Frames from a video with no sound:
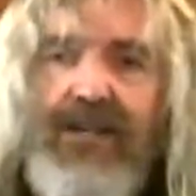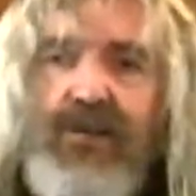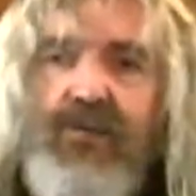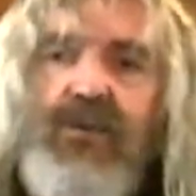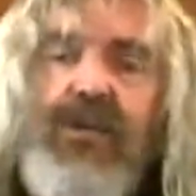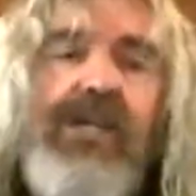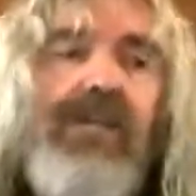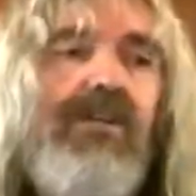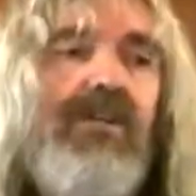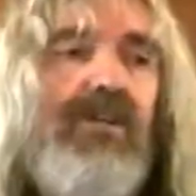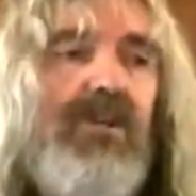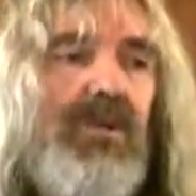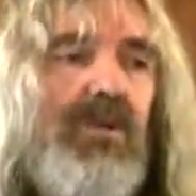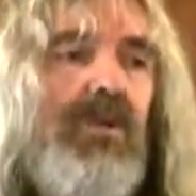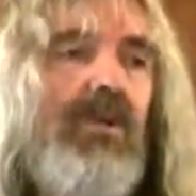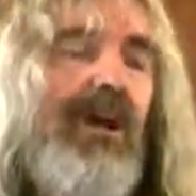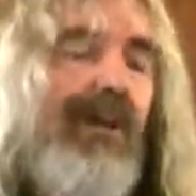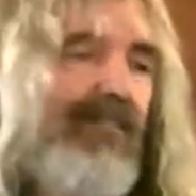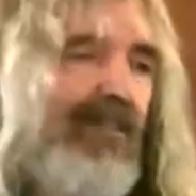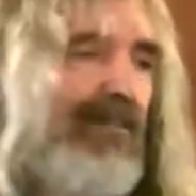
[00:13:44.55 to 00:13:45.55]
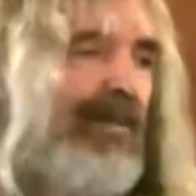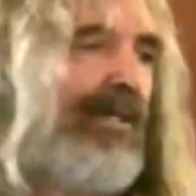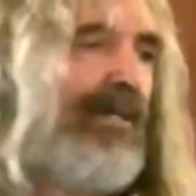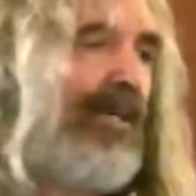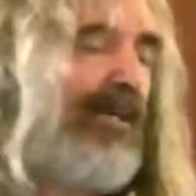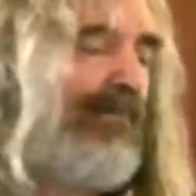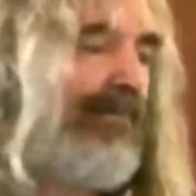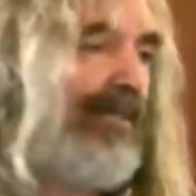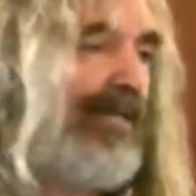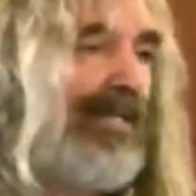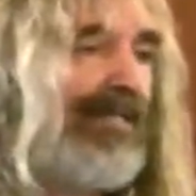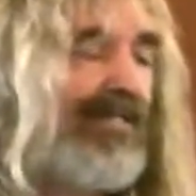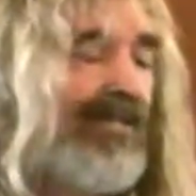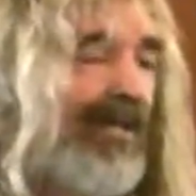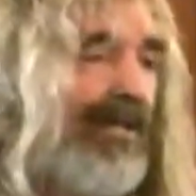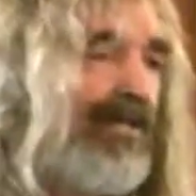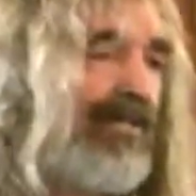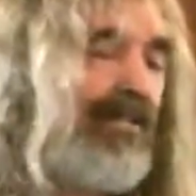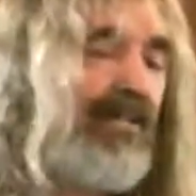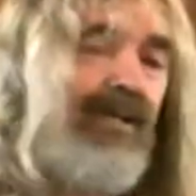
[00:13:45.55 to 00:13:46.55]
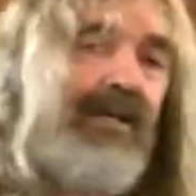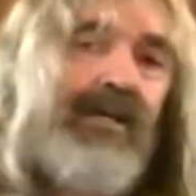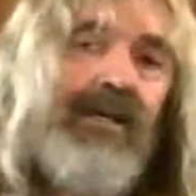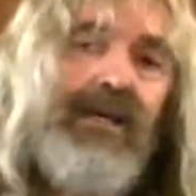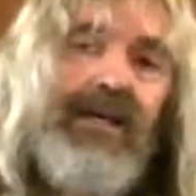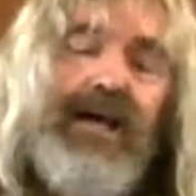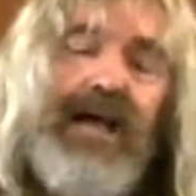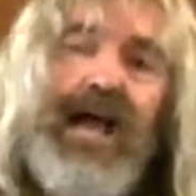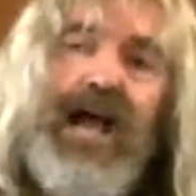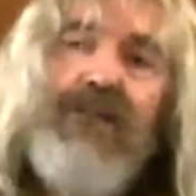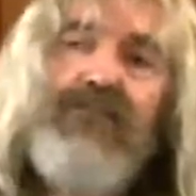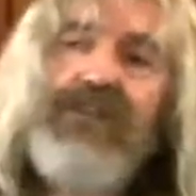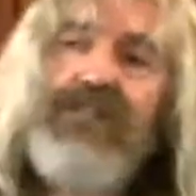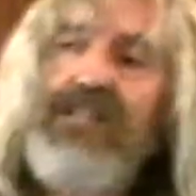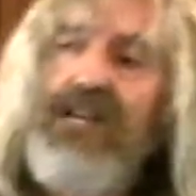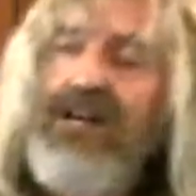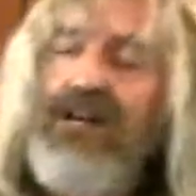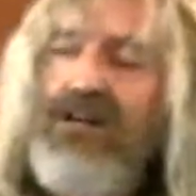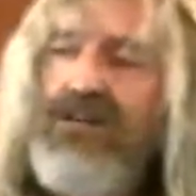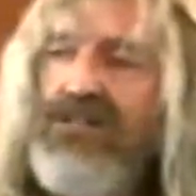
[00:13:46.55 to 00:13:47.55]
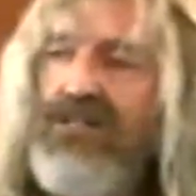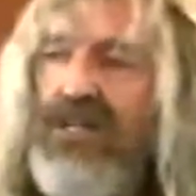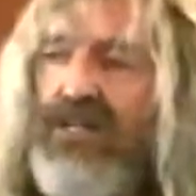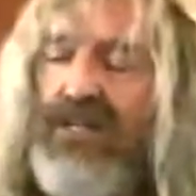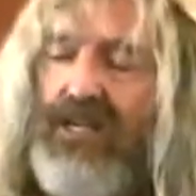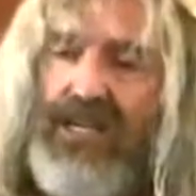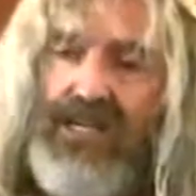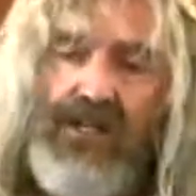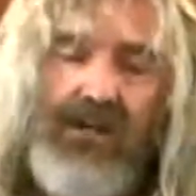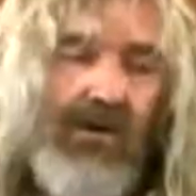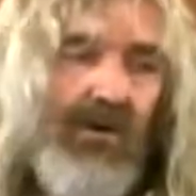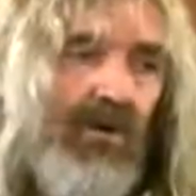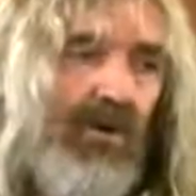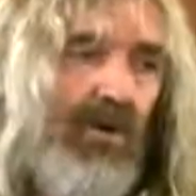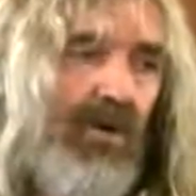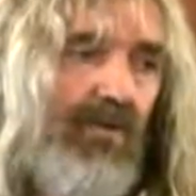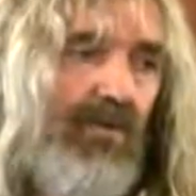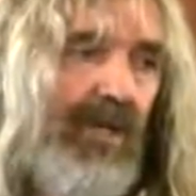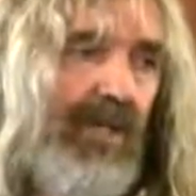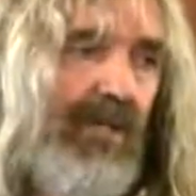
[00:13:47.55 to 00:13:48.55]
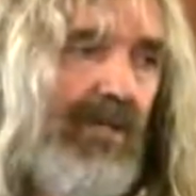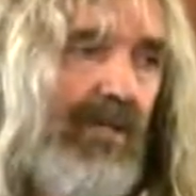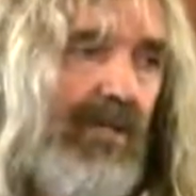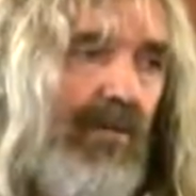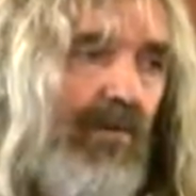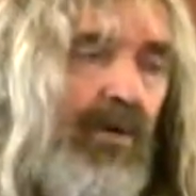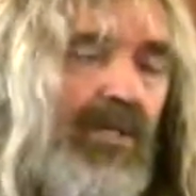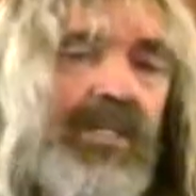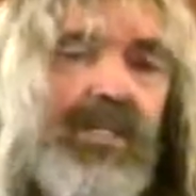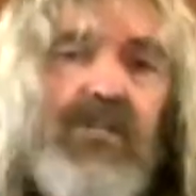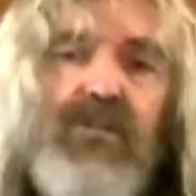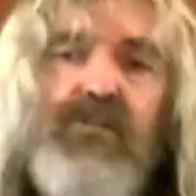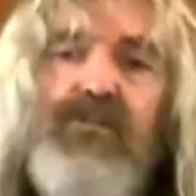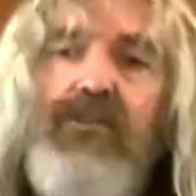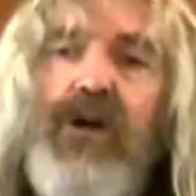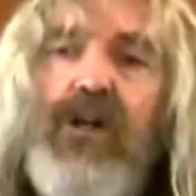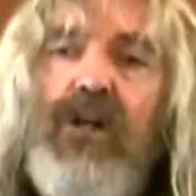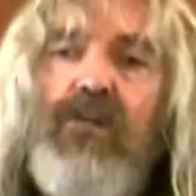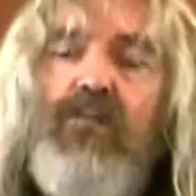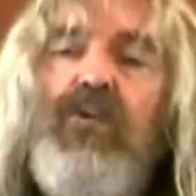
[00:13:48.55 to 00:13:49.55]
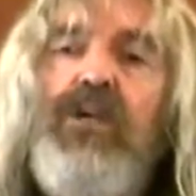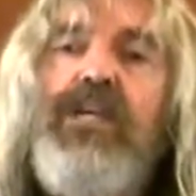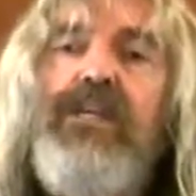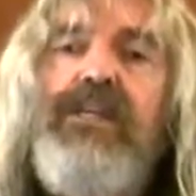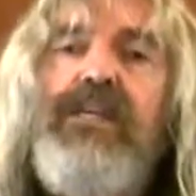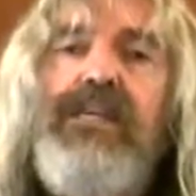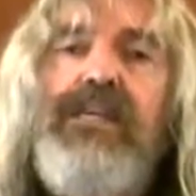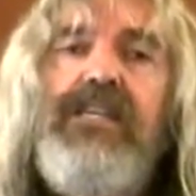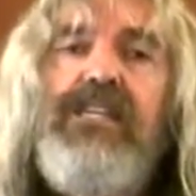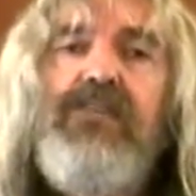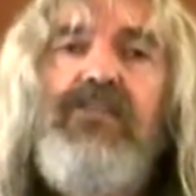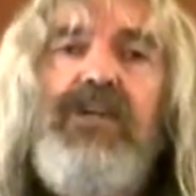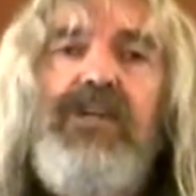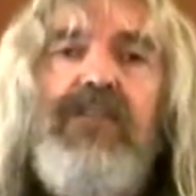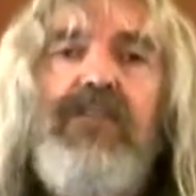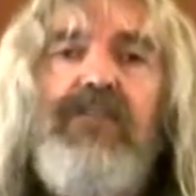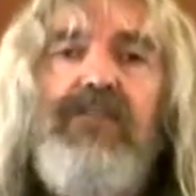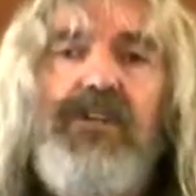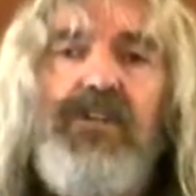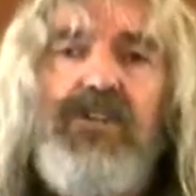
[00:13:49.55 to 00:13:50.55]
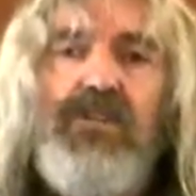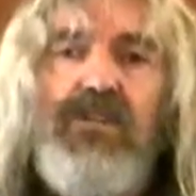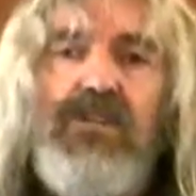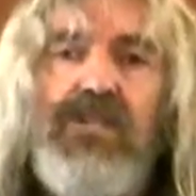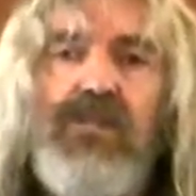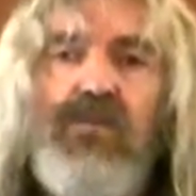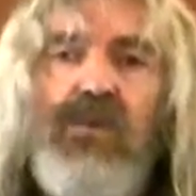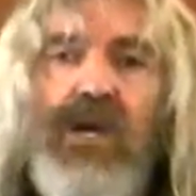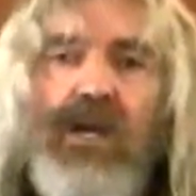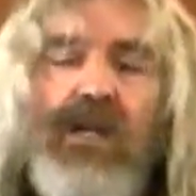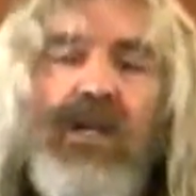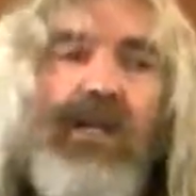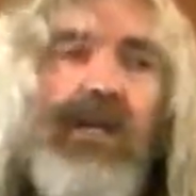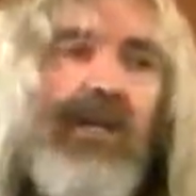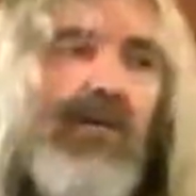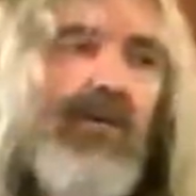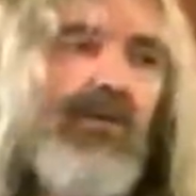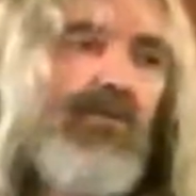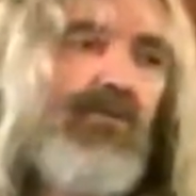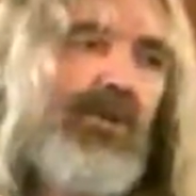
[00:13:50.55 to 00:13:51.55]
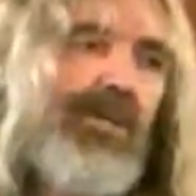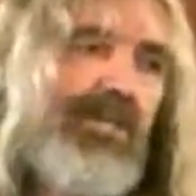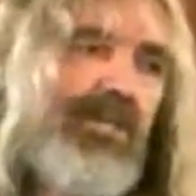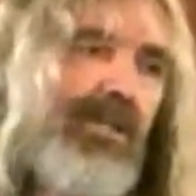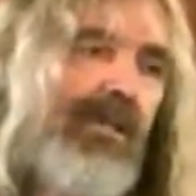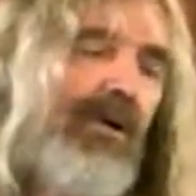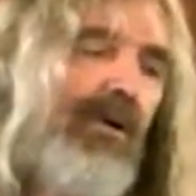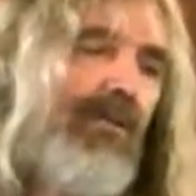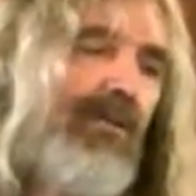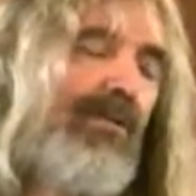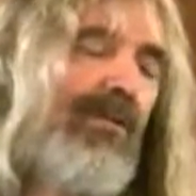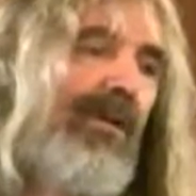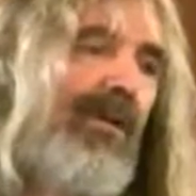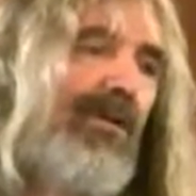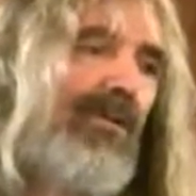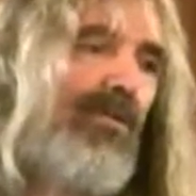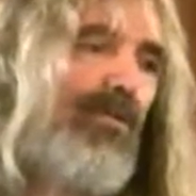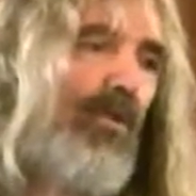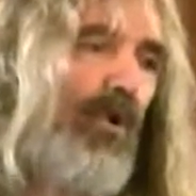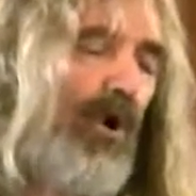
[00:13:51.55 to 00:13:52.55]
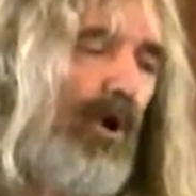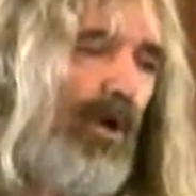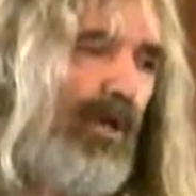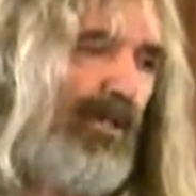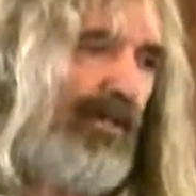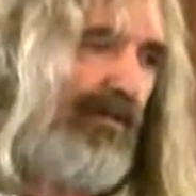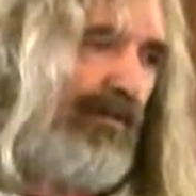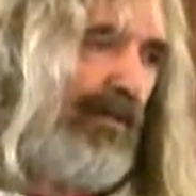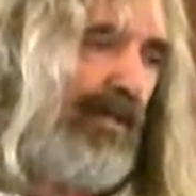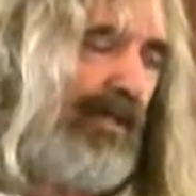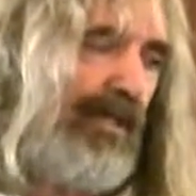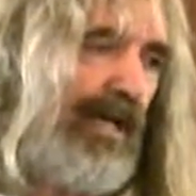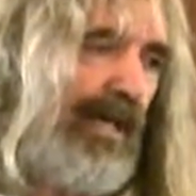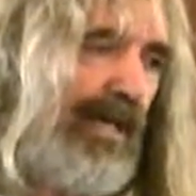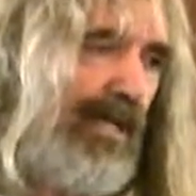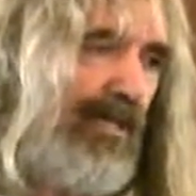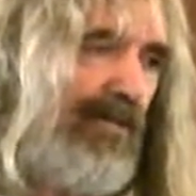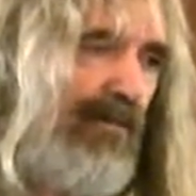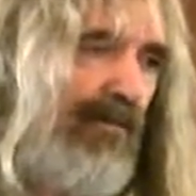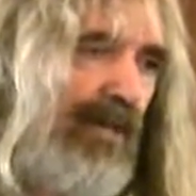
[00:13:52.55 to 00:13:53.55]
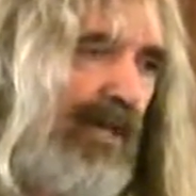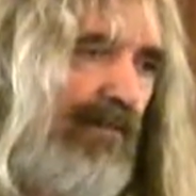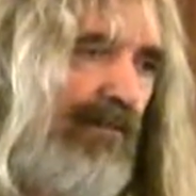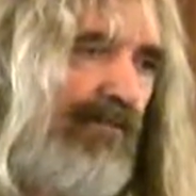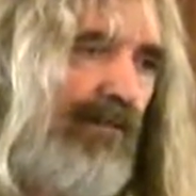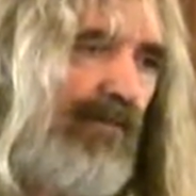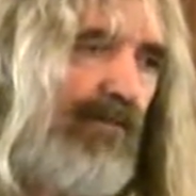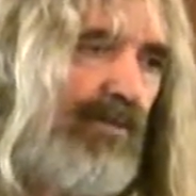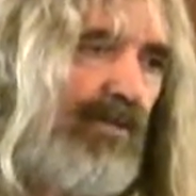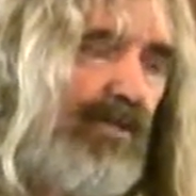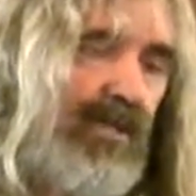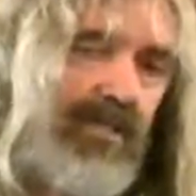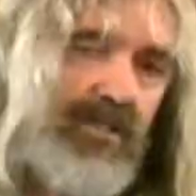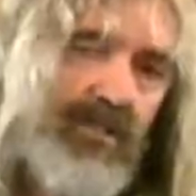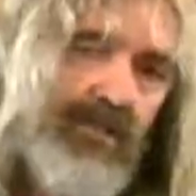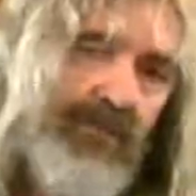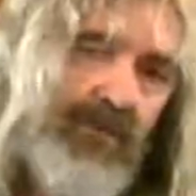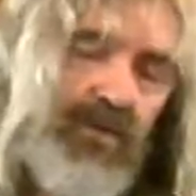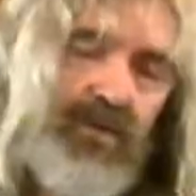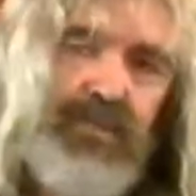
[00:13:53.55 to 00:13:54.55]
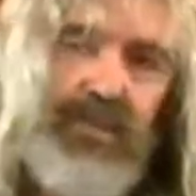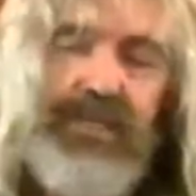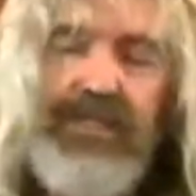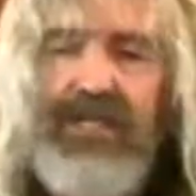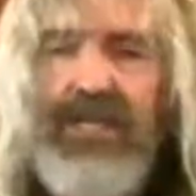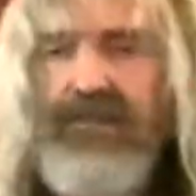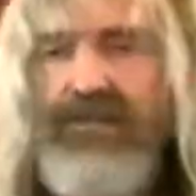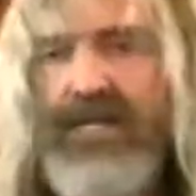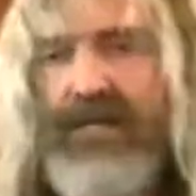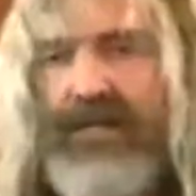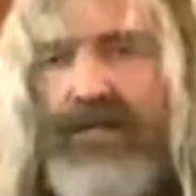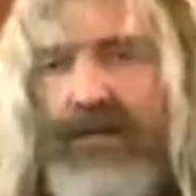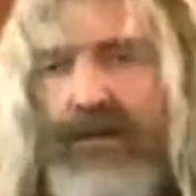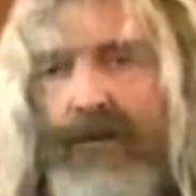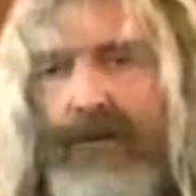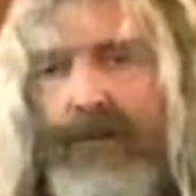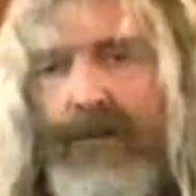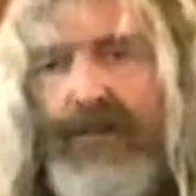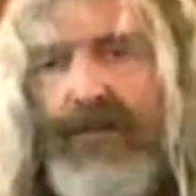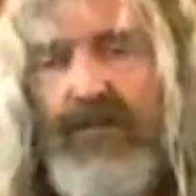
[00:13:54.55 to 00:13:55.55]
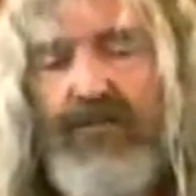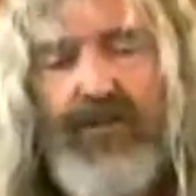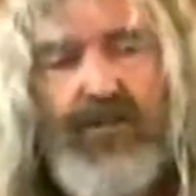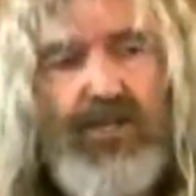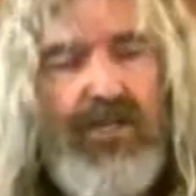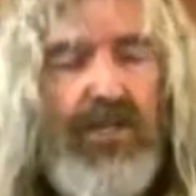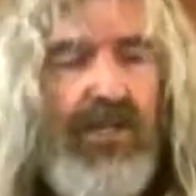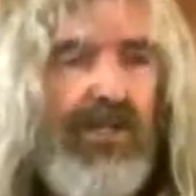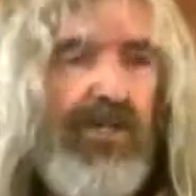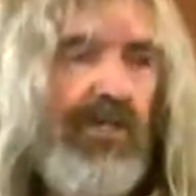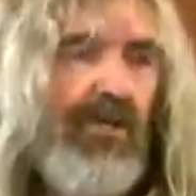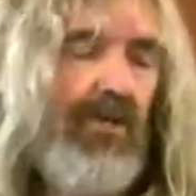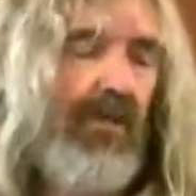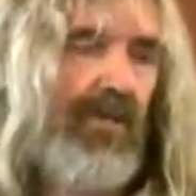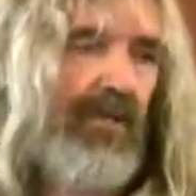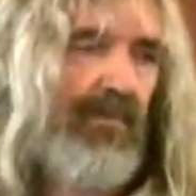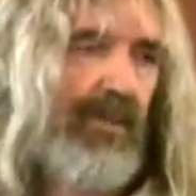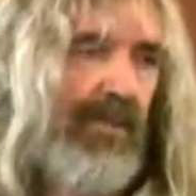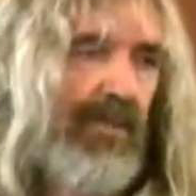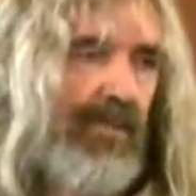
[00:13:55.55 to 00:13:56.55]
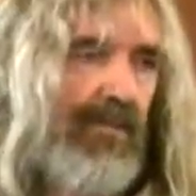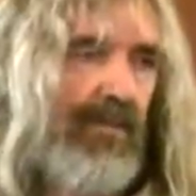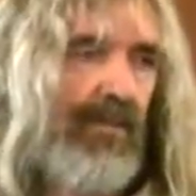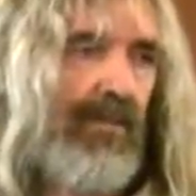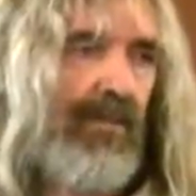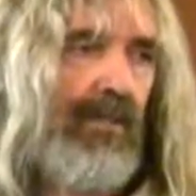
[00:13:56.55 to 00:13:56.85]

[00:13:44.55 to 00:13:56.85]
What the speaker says: We too have to become, in a sense, avatars in our own right. We need to follow. We need to be the fishers as well, reaching out to all different kinds of life forms. So that's the first point I'll make, the fishy story piece.